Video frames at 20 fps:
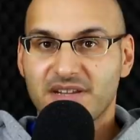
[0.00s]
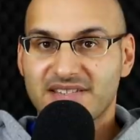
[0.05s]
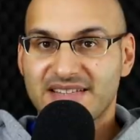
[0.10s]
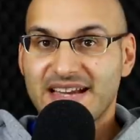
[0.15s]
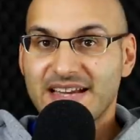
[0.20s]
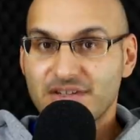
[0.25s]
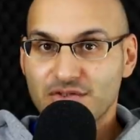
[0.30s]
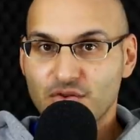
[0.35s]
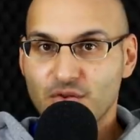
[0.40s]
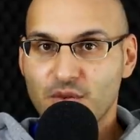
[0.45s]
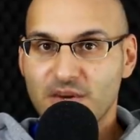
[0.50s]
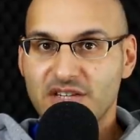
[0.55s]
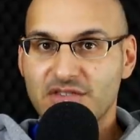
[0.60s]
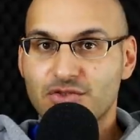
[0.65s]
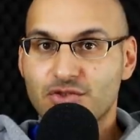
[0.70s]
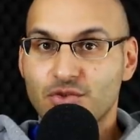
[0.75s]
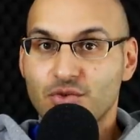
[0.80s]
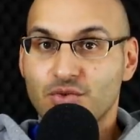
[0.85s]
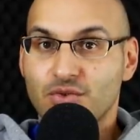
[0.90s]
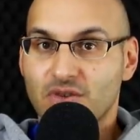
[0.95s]
But as always,
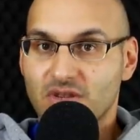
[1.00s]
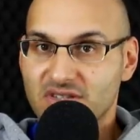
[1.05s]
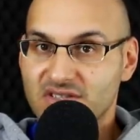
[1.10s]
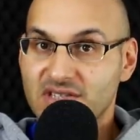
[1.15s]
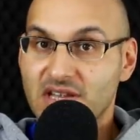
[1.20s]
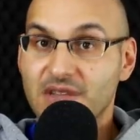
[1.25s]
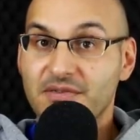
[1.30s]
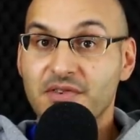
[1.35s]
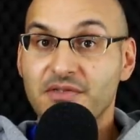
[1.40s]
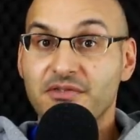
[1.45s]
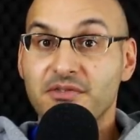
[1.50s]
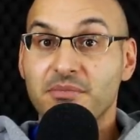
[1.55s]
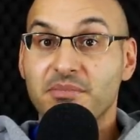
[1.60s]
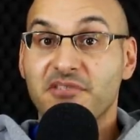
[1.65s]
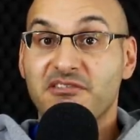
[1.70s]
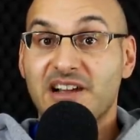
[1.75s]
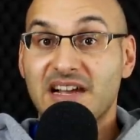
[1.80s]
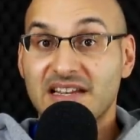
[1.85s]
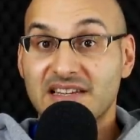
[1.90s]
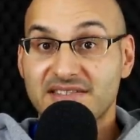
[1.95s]
do not suffer from
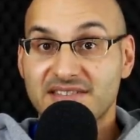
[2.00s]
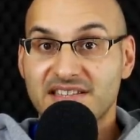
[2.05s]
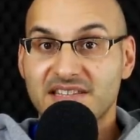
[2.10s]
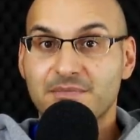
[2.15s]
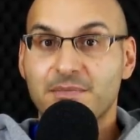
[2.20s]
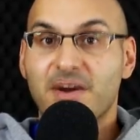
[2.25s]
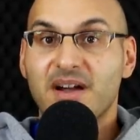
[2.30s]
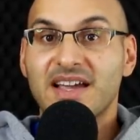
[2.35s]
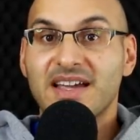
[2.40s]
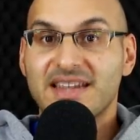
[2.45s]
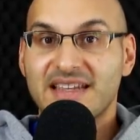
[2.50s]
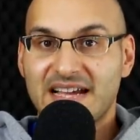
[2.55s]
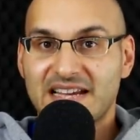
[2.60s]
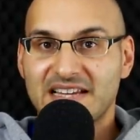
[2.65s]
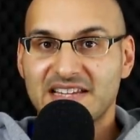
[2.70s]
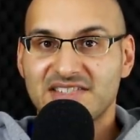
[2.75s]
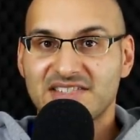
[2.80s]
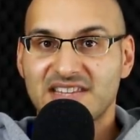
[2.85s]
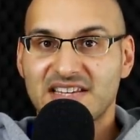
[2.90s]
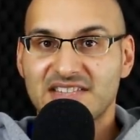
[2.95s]
paralysis by
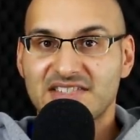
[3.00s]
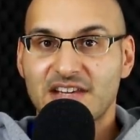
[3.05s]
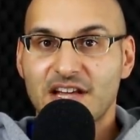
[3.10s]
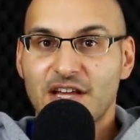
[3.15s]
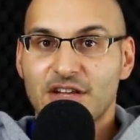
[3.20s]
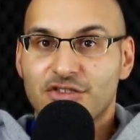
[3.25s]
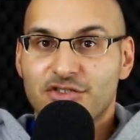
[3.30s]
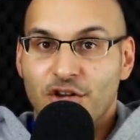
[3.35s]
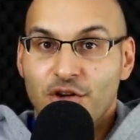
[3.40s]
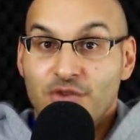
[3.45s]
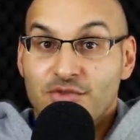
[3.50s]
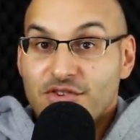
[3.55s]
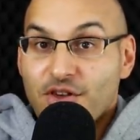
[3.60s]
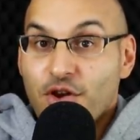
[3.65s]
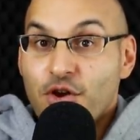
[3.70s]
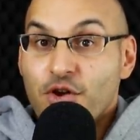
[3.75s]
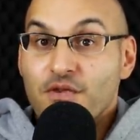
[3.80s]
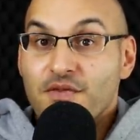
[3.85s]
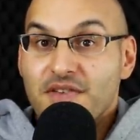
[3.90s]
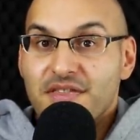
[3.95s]
analysis. Don't
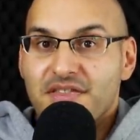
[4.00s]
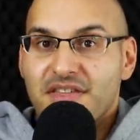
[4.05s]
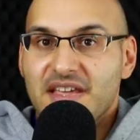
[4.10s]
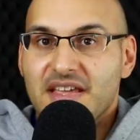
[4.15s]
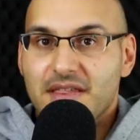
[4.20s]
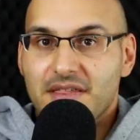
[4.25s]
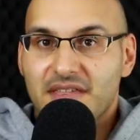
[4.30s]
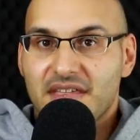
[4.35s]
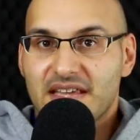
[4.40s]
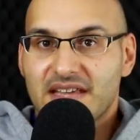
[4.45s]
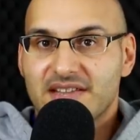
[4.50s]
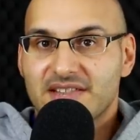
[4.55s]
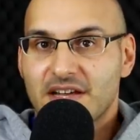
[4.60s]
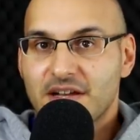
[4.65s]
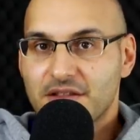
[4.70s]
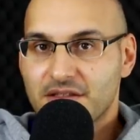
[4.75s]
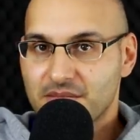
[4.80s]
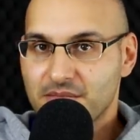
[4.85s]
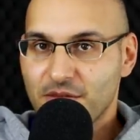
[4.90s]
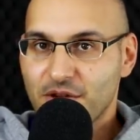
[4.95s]
overthink things.
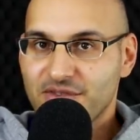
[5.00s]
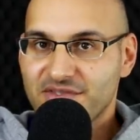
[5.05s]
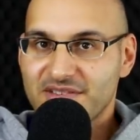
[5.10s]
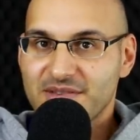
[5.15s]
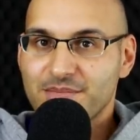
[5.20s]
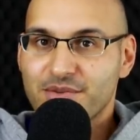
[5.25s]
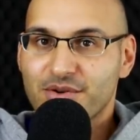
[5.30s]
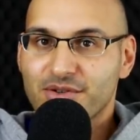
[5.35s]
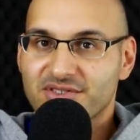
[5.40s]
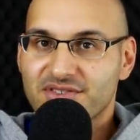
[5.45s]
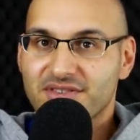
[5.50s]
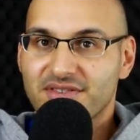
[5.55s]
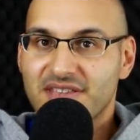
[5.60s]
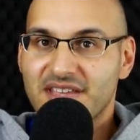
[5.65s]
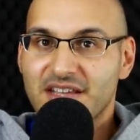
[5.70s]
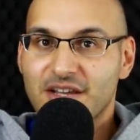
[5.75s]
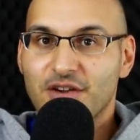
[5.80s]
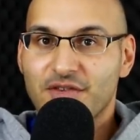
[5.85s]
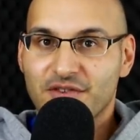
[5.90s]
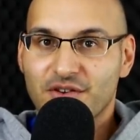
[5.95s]
The most important
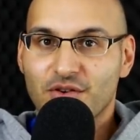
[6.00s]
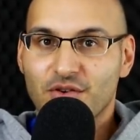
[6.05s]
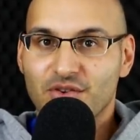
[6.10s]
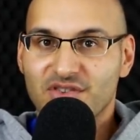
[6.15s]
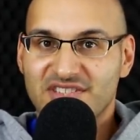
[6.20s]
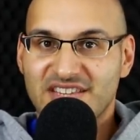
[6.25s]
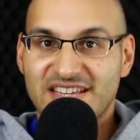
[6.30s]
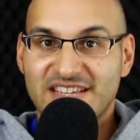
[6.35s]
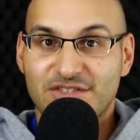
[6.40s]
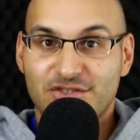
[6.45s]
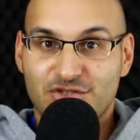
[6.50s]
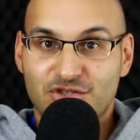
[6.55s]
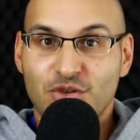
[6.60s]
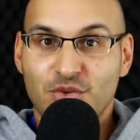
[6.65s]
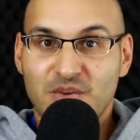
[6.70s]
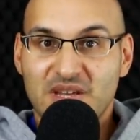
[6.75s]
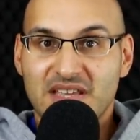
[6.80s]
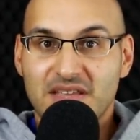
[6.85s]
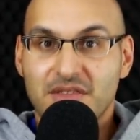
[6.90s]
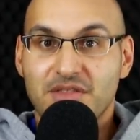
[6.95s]
thing, of course, is
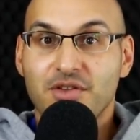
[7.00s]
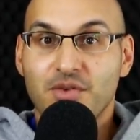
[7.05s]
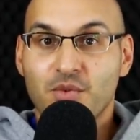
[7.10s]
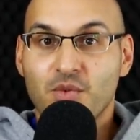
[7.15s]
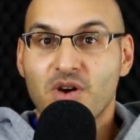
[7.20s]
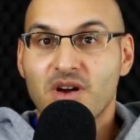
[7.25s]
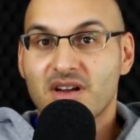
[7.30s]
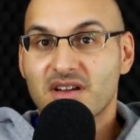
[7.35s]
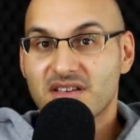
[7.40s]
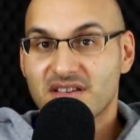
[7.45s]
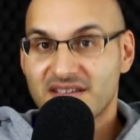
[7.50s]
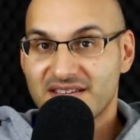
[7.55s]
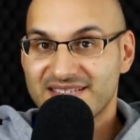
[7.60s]
doing the work